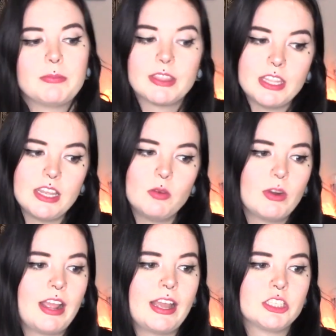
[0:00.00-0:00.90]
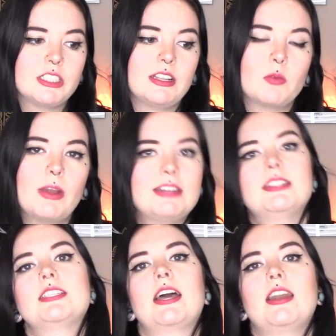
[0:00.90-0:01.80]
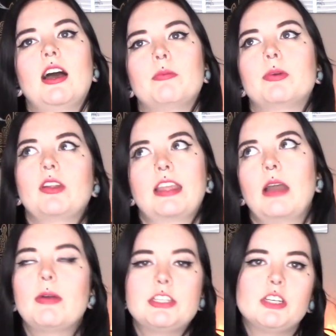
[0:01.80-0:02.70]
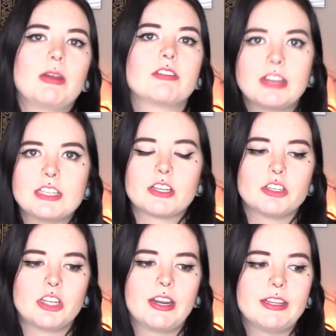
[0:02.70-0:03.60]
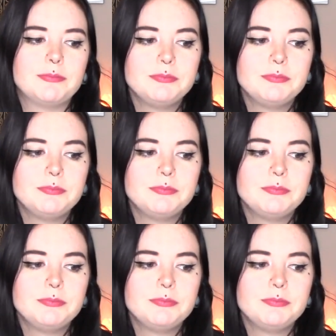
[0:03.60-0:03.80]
But then when I actually like went to sign up, or like I went to do my research on it,